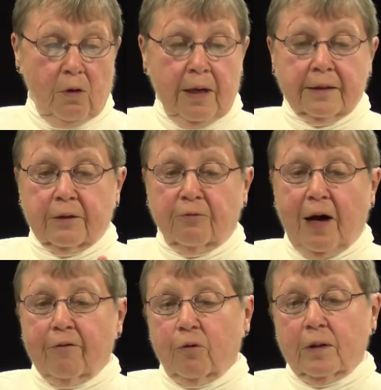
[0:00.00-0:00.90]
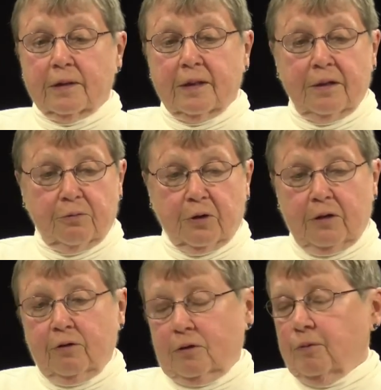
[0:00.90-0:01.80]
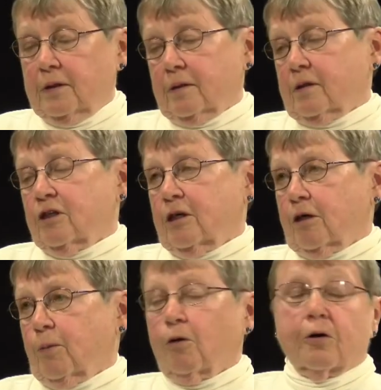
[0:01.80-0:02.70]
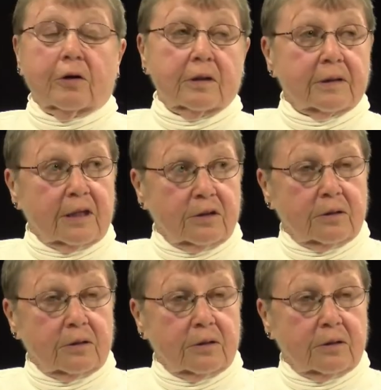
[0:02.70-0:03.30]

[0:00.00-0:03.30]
it's a 501c3, which means it's a charitable organization,